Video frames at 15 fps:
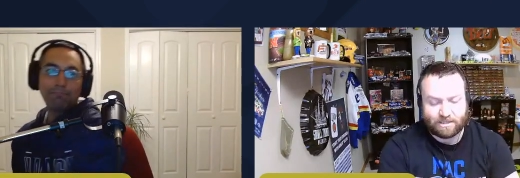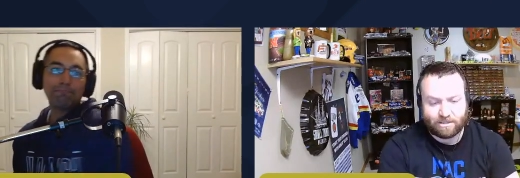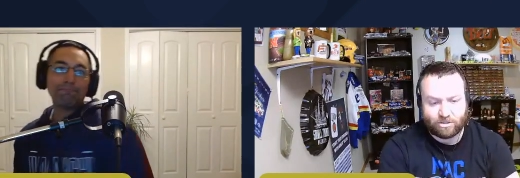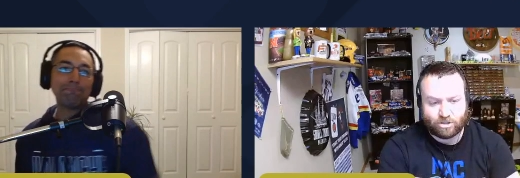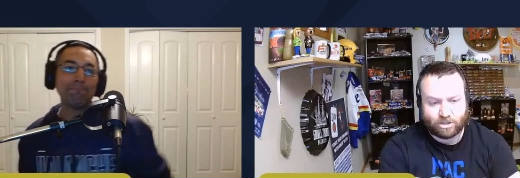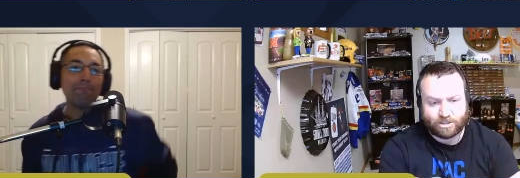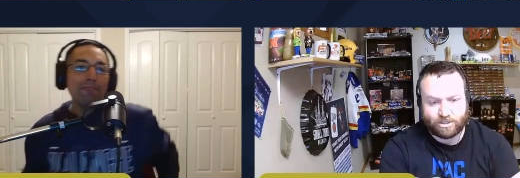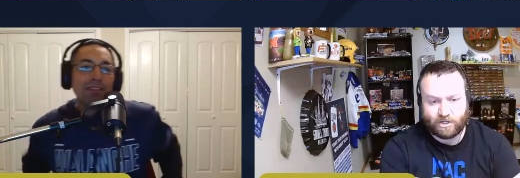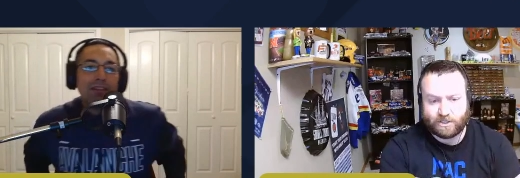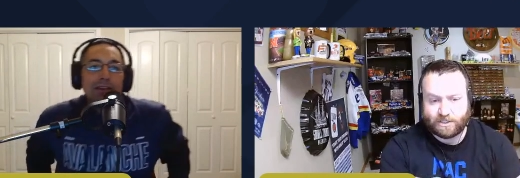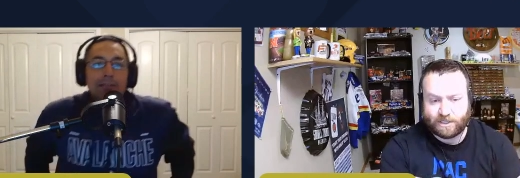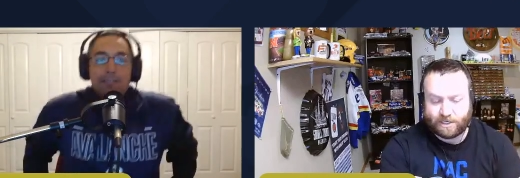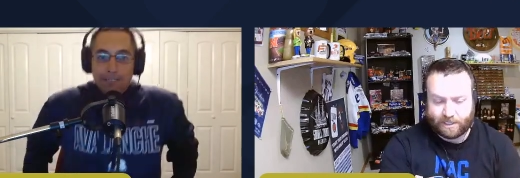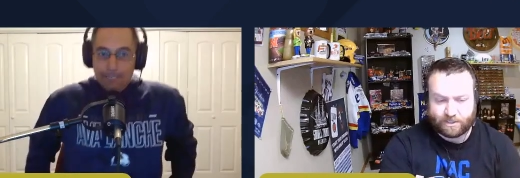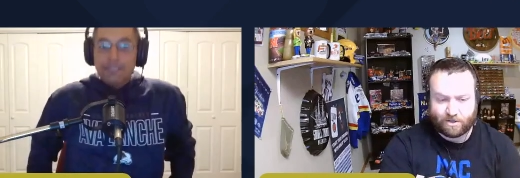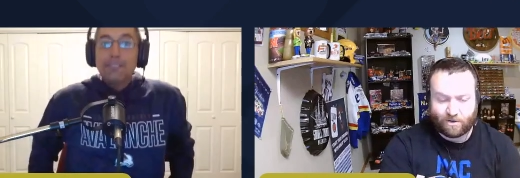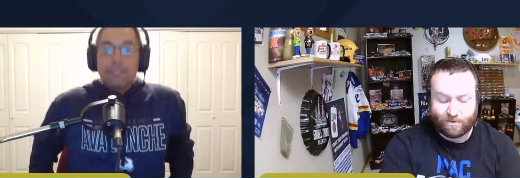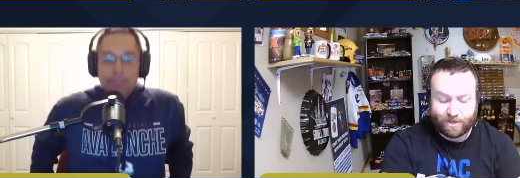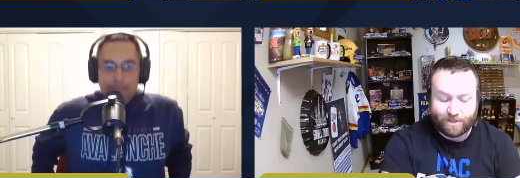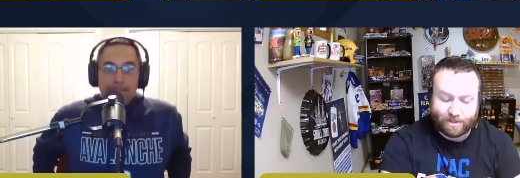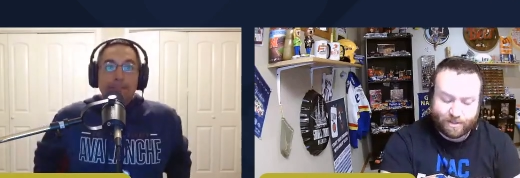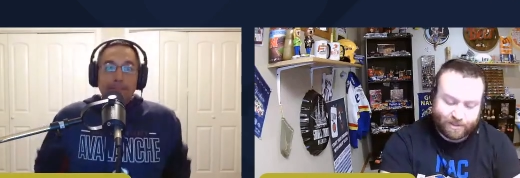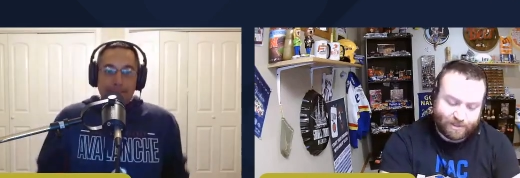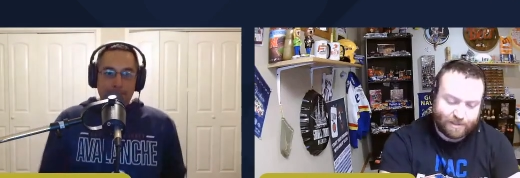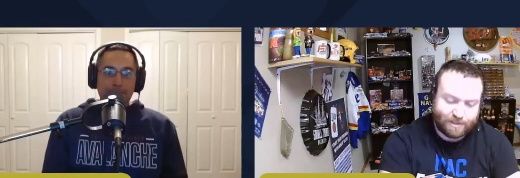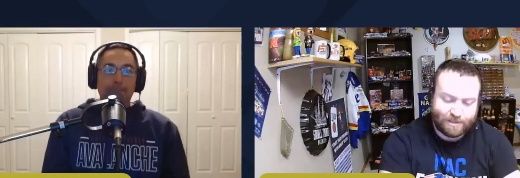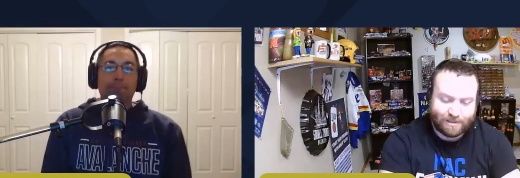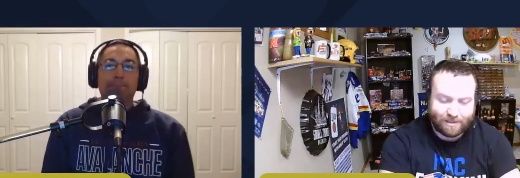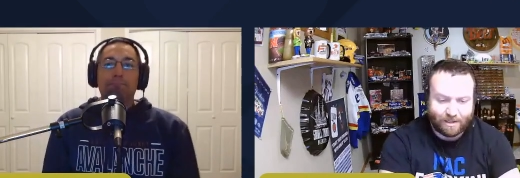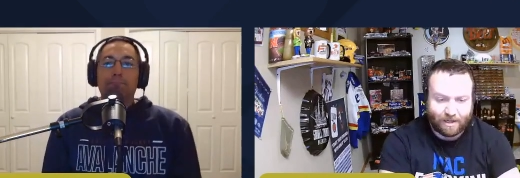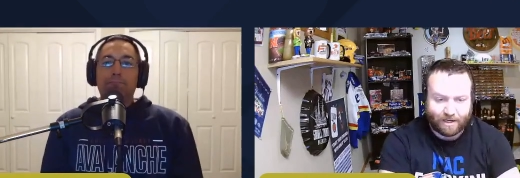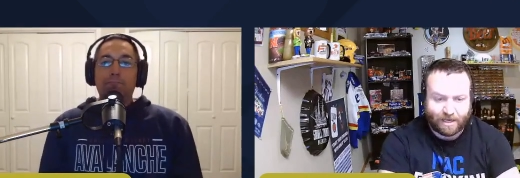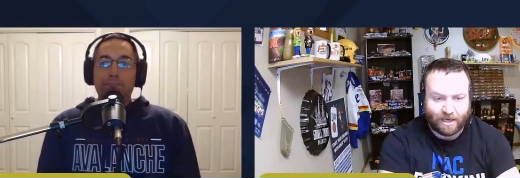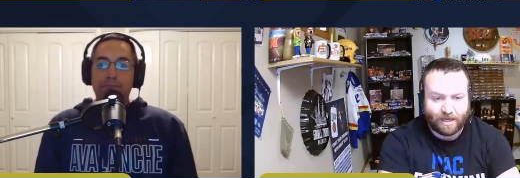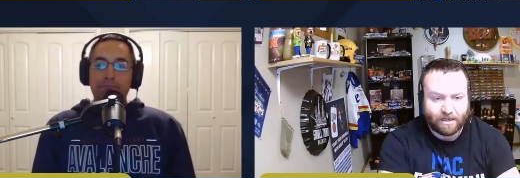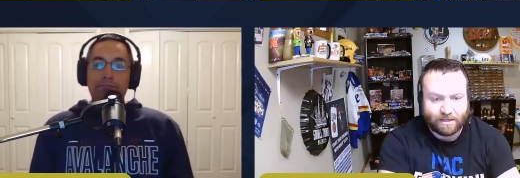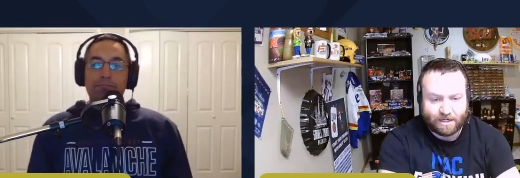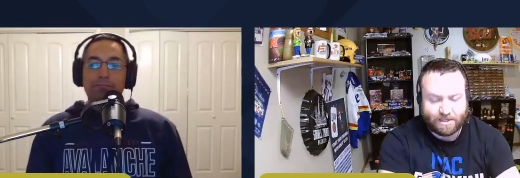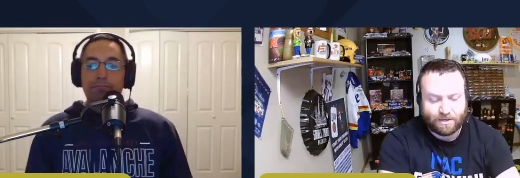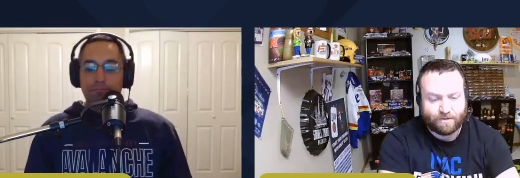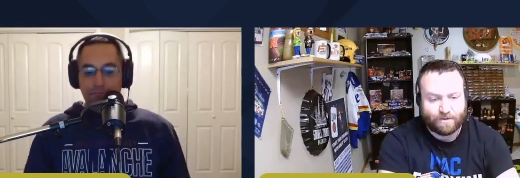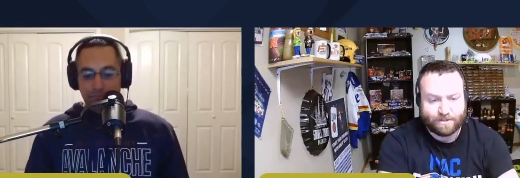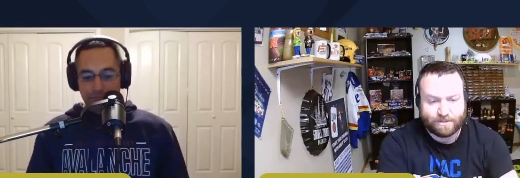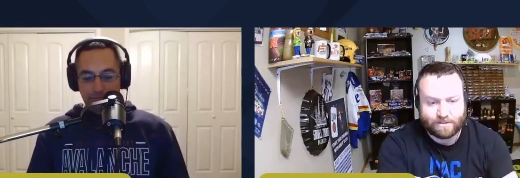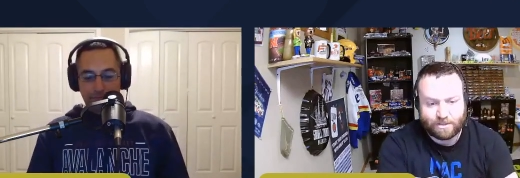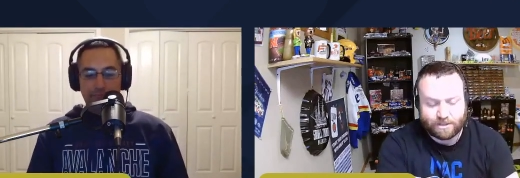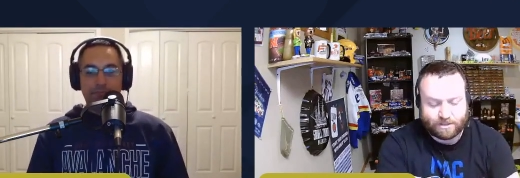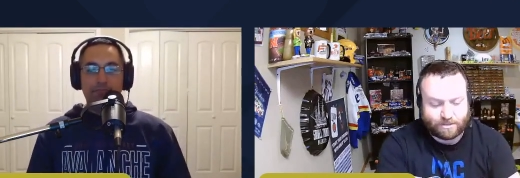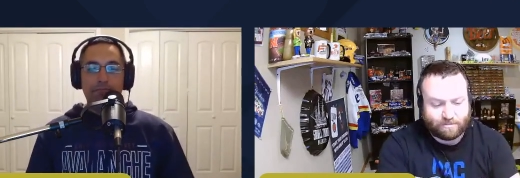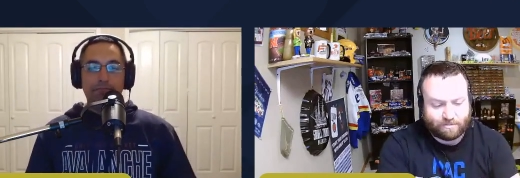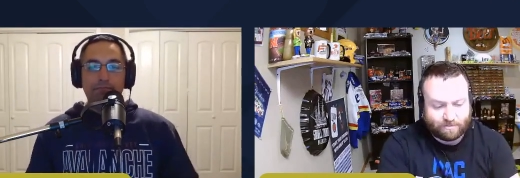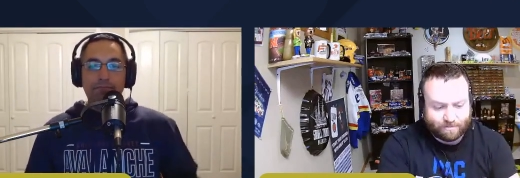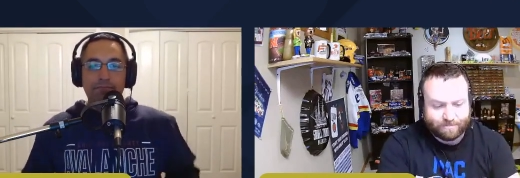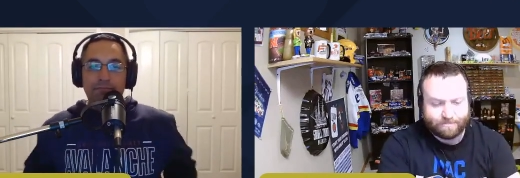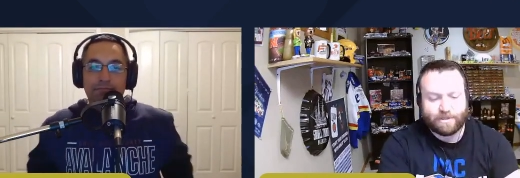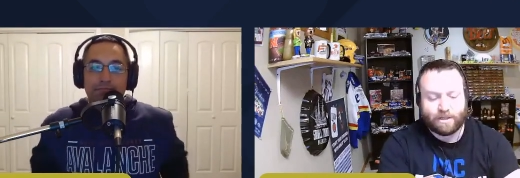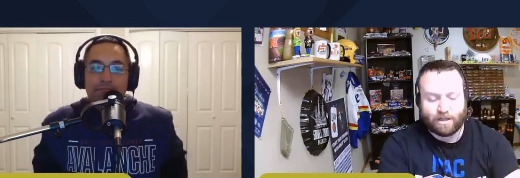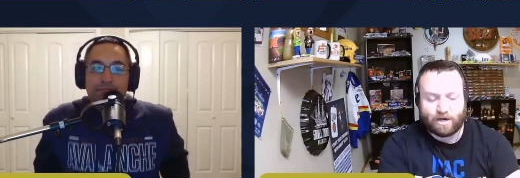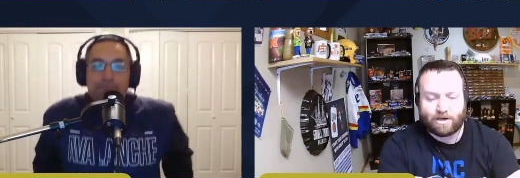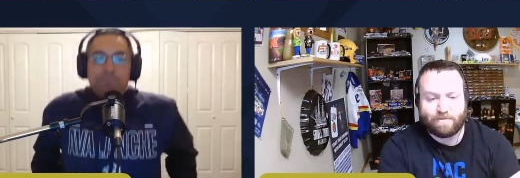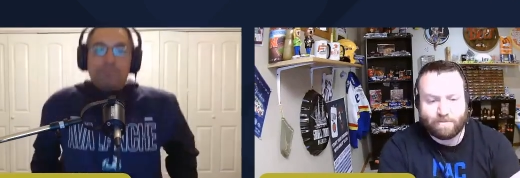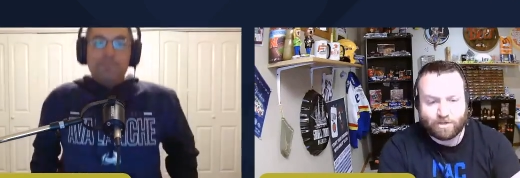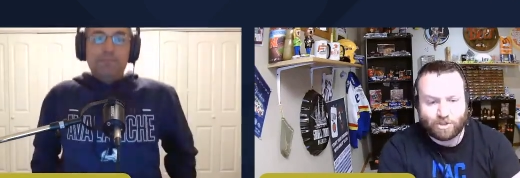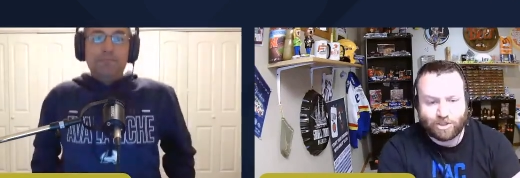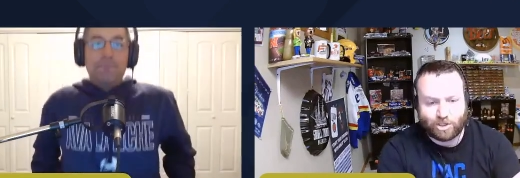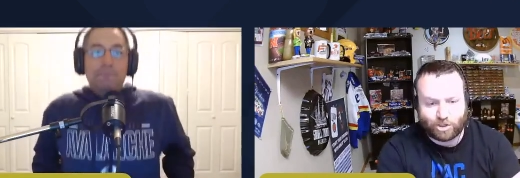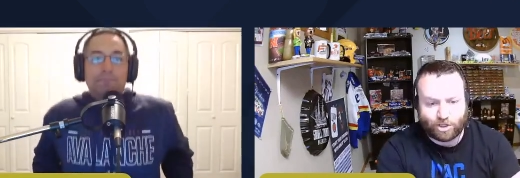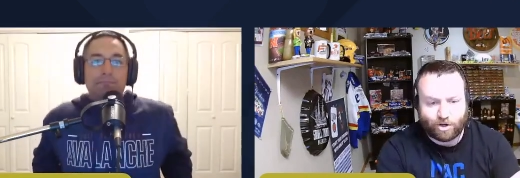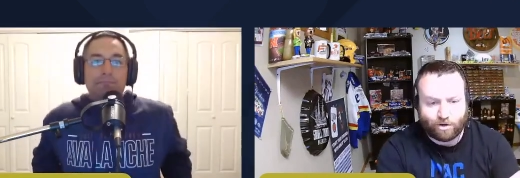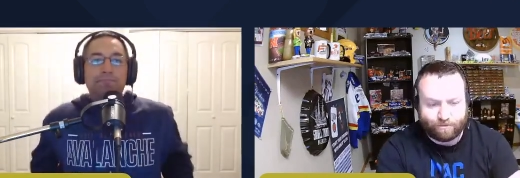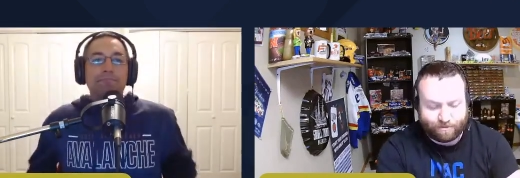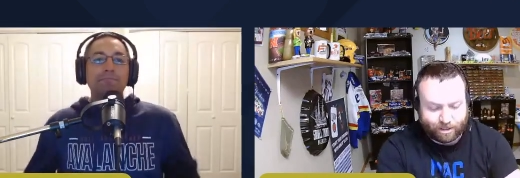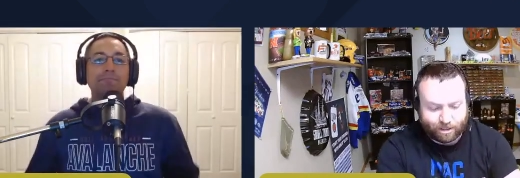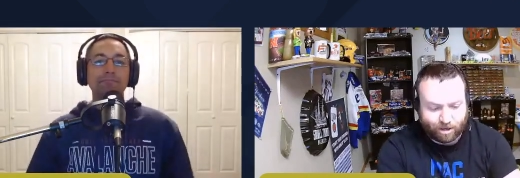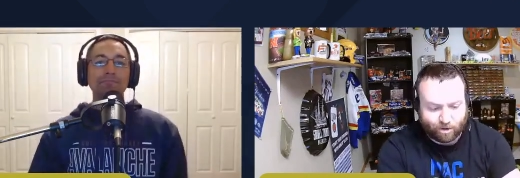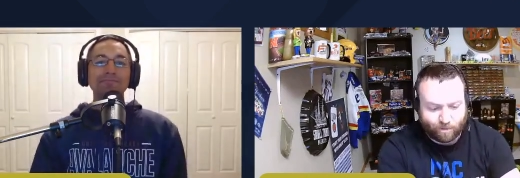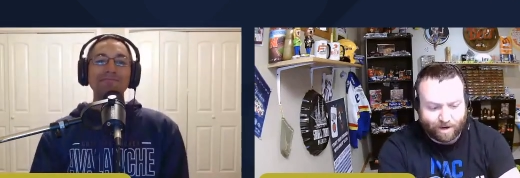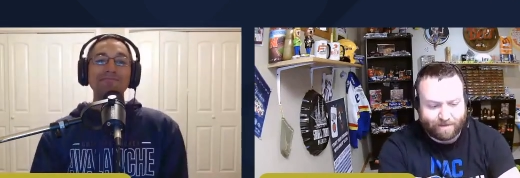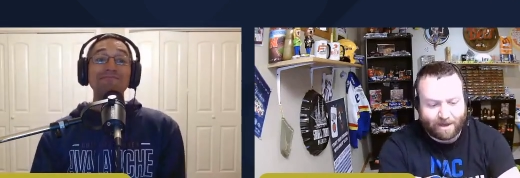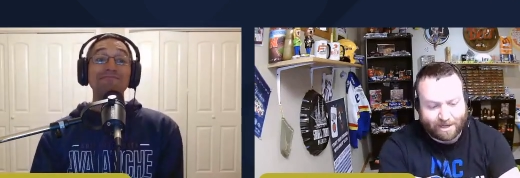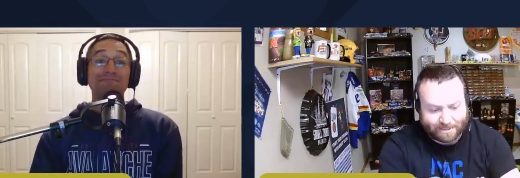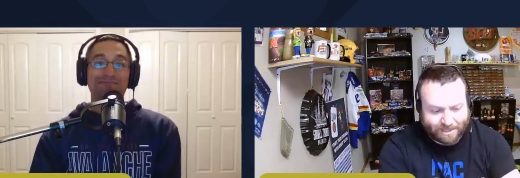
Speaker 1: in the Truck Series at Daytona. Again, Daytona's just the luck of the shit show fell our way that